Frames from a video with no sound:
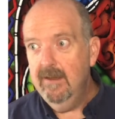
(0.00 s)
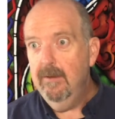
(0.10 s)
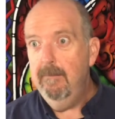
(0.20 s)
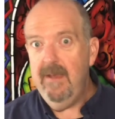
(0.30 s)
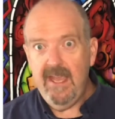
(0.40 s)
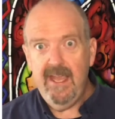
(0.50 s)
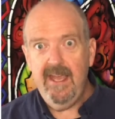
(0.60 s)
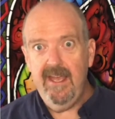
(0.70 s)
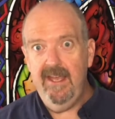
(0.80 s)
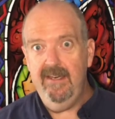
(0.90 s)

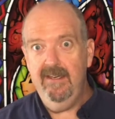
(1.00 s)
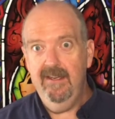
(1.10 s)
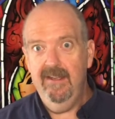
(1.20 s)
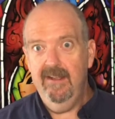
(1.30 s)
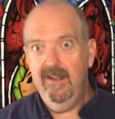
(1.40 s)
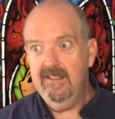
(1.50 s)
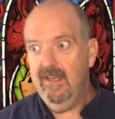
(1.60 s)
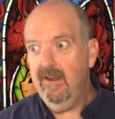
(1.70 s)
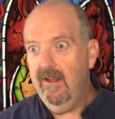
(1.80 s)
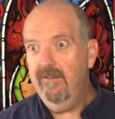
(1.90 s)
man, it's
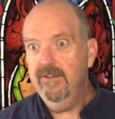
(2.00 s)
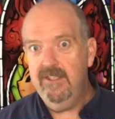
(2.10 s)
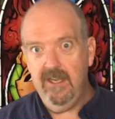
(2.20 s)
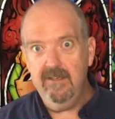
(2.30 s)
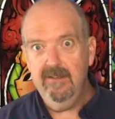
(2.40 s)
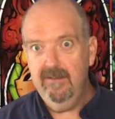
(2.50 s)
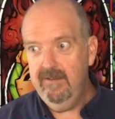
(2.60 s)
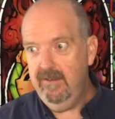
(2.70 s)
like all of a sudden,